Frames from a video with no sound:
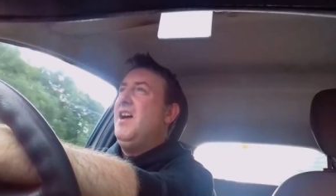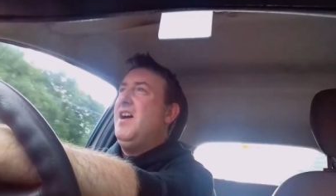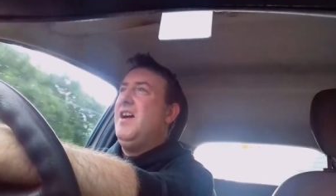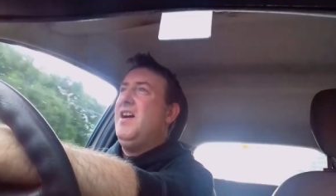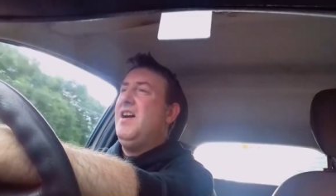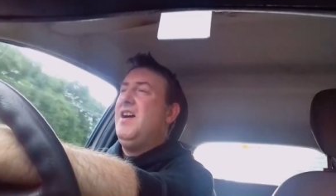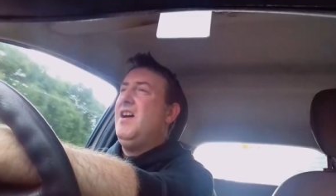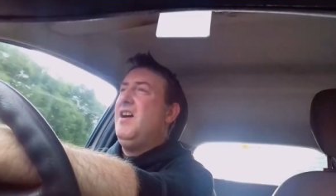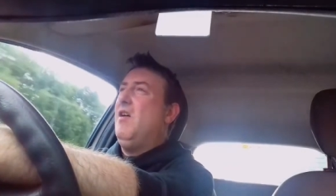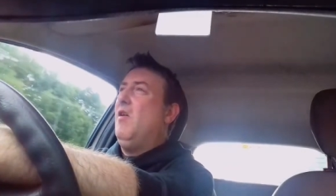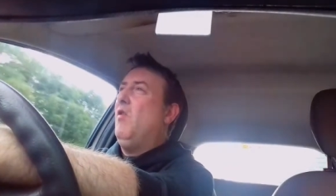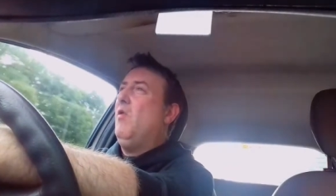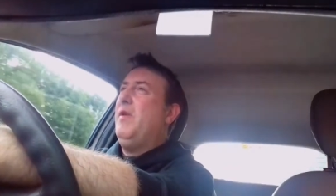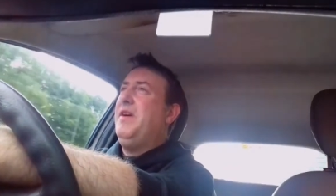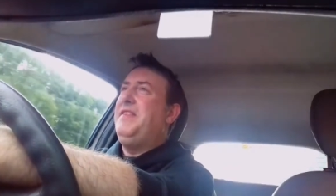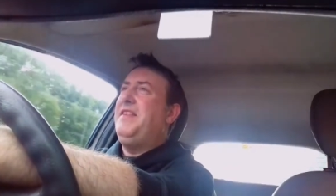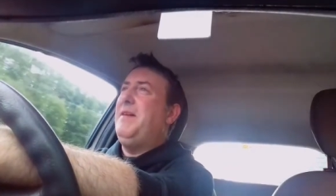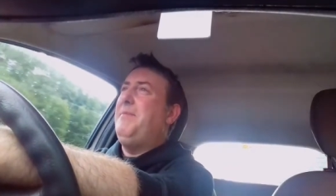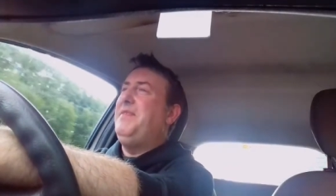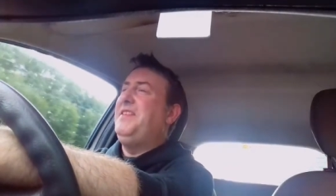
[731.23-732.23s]
Uh,
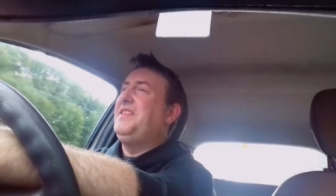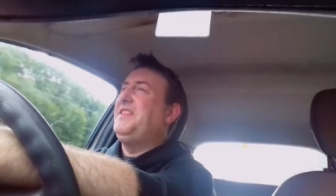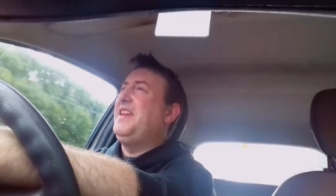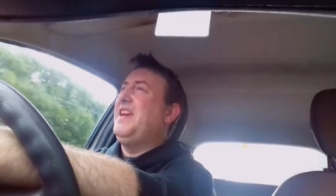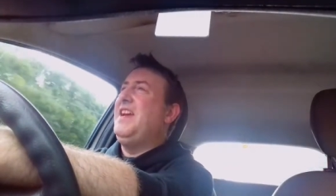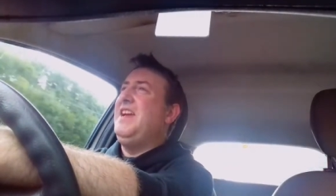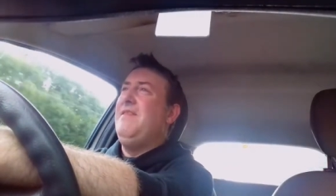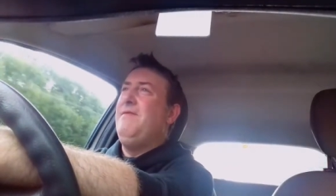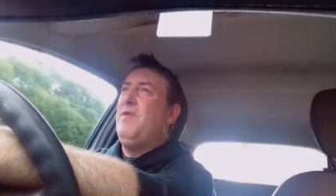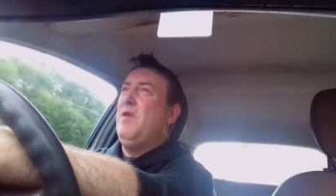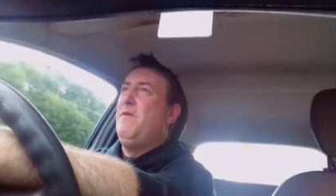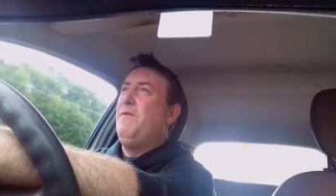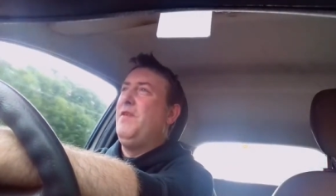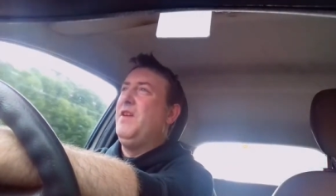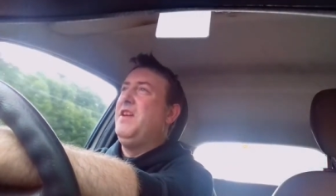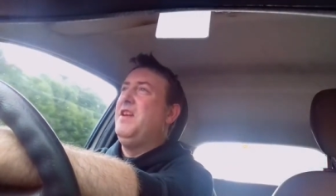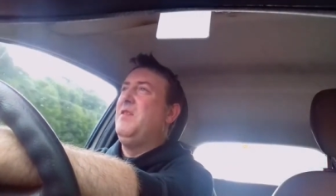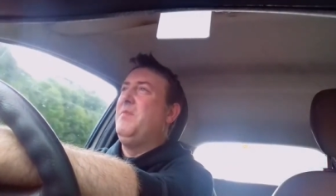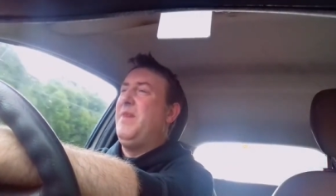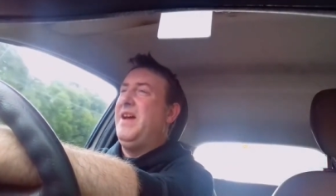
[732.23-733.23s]
always happy to get involved
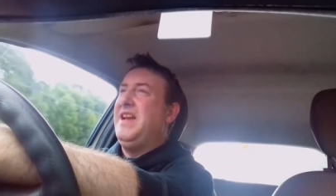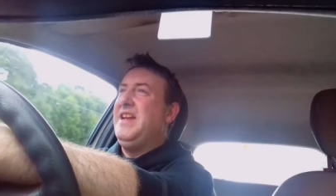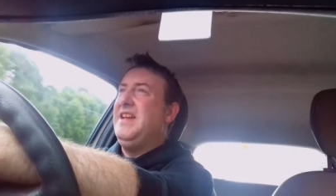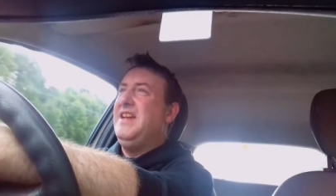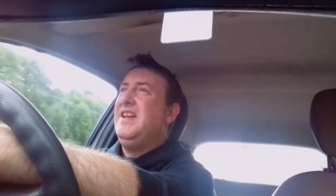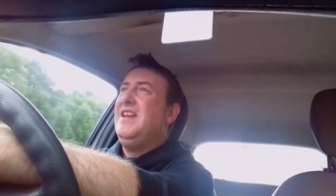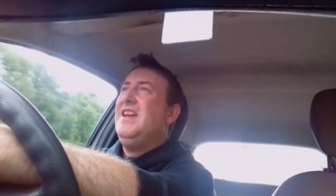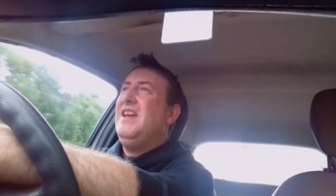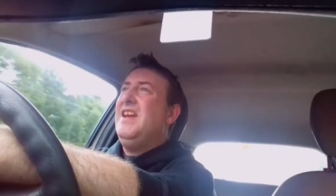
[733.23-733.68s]
in debate.